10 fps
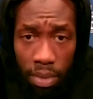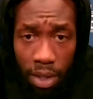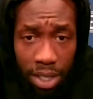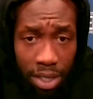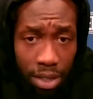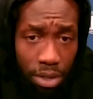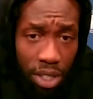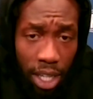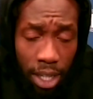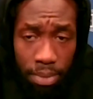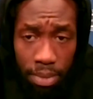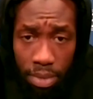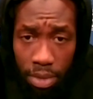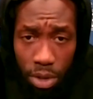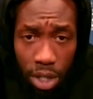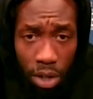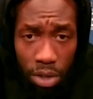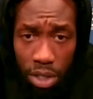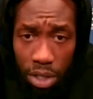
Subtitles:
it's a new team, new coach,